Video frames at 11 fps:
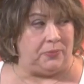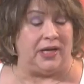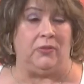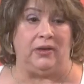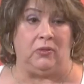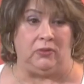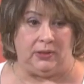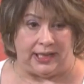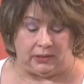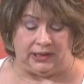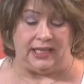but I want to
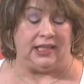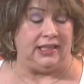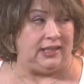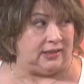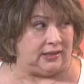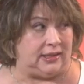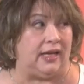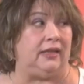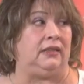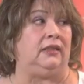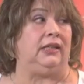let, let the dust settle,